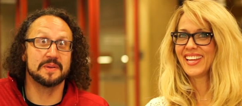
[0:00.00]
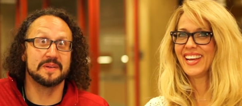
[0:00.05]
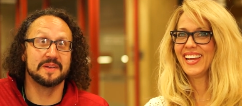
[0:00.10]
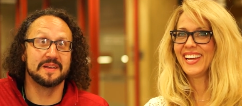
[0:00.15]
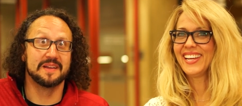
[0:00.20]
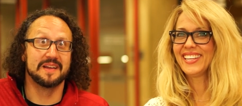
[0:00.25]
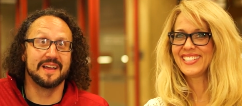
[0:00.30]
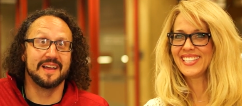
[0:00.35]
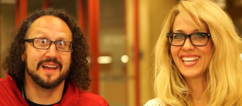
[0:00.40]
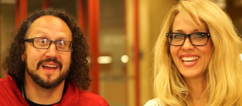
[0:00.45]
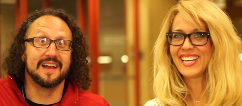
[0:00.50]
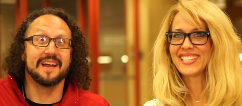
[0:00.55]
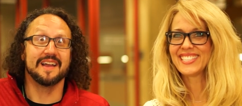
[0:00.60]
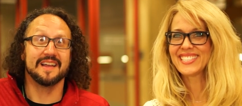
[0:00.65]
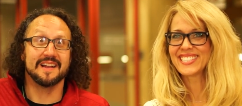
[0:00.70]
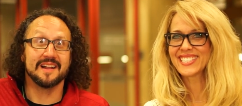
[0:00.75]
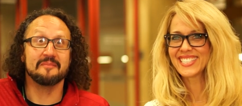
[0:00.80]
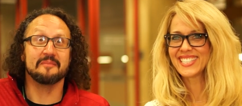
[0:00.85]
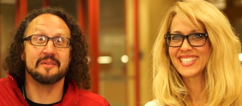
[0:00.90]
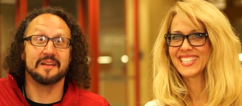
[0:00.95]
Speaker 1: yes.
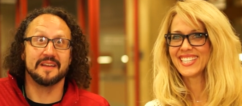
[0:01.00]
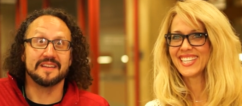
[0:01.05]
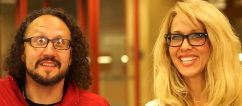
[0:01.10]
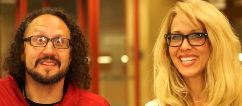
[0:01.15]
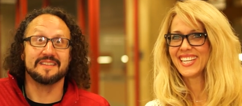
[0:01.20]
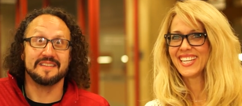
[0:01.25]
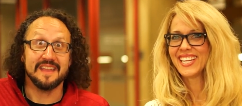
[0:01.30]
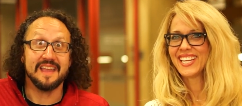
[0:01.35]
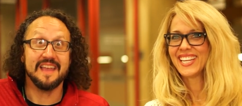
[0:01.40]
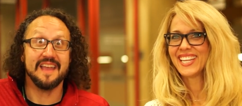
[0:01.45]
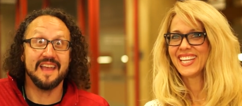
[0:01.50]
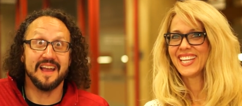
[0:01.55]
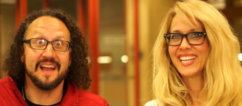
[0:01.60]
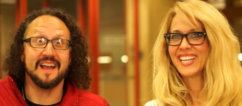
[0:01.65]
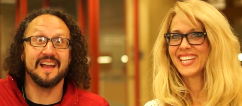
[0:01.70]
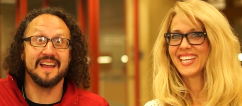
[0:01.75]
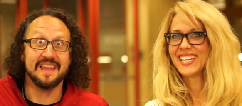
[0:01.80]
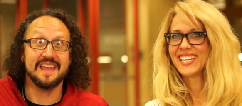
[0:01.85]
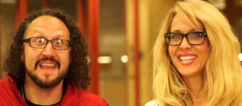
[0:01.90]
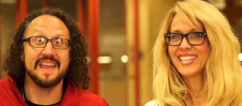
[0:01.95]
And
Speaker 2: I'm like, "Yeah,
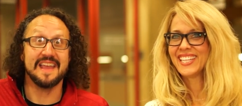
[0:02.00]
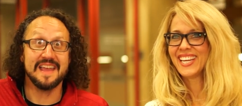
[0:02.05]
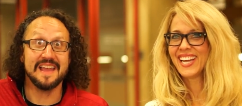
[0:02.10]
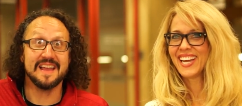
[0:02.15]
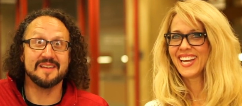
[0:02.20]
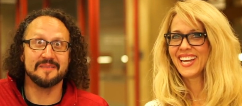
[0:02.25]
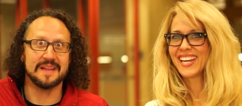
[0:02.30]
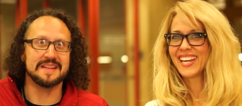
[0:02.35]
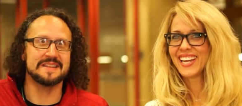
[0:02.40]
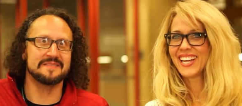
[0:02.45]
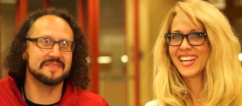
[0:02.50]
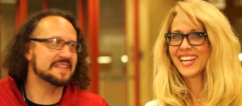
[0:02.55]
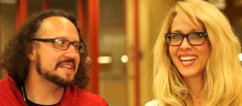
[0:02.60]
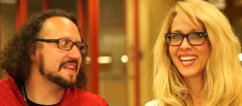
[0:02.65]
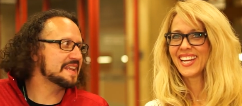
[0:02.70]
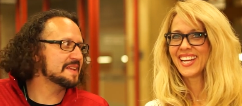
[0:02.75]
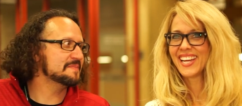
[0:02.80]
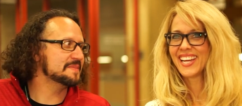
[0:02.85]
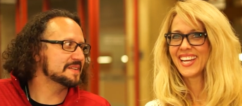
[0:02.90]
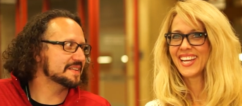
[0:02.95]
I am." Yeah. I even
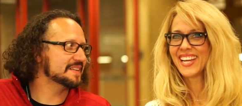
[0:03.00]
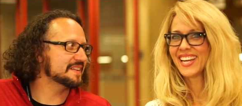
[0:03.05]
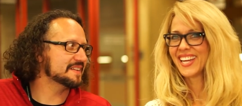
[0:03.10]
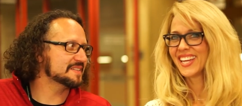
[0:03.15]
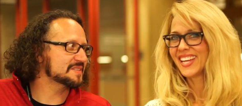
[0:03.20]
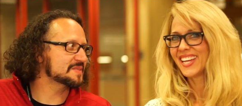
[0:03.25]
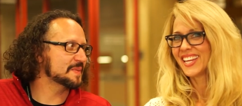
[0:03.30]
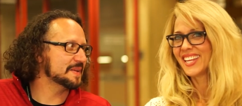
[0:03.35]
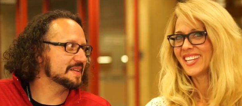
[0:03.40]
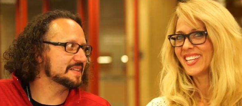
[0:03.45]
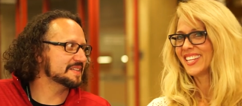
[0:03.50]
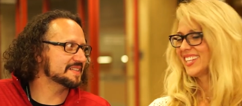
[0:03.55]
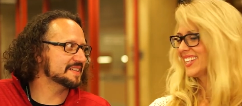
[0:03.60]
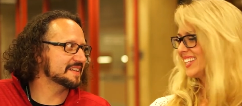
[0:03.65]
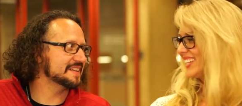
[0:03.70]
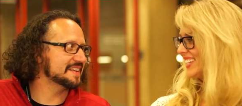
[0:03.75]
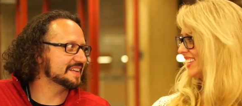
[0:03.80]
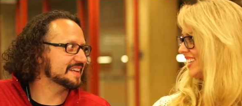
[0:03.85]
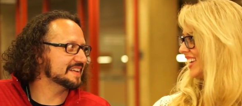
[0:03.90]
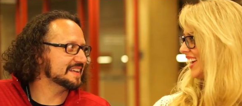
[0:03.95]
named it a
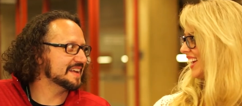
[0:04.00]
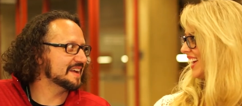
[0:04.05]
spaceship like, yeah.